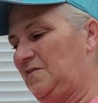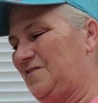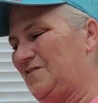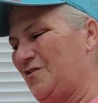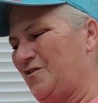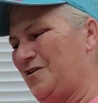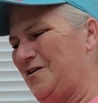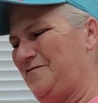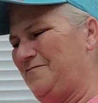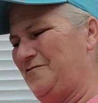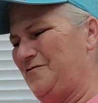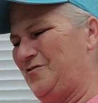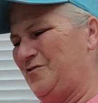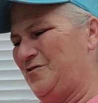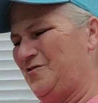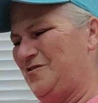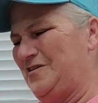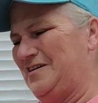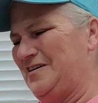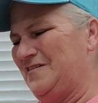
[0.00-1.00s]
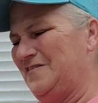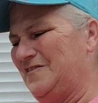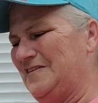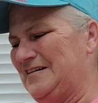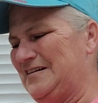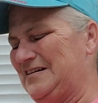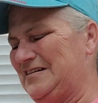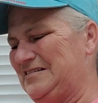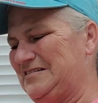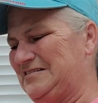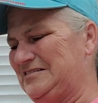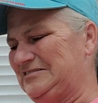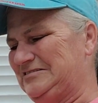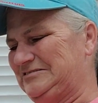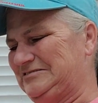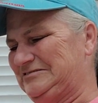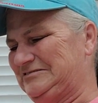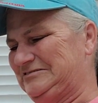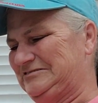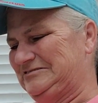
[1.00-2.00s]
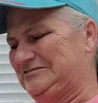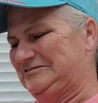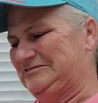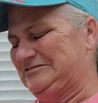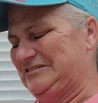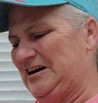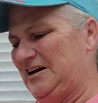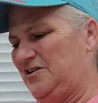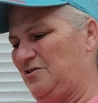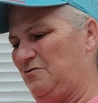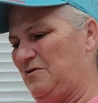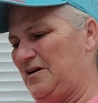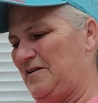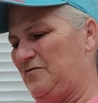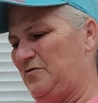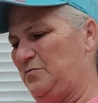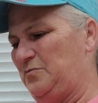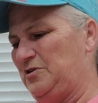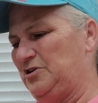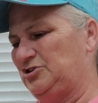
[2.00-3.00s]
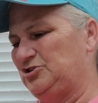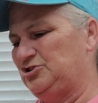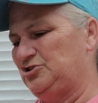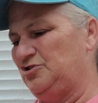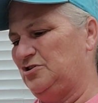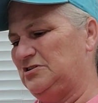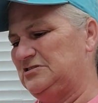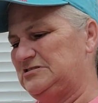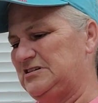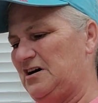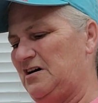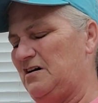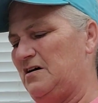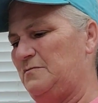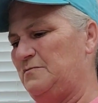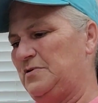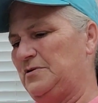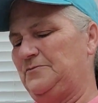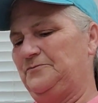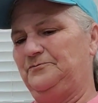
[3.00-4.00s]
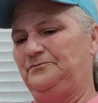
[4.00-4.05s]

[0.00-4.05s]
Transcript: Sorry for the crinkling. I don't have the picture on top.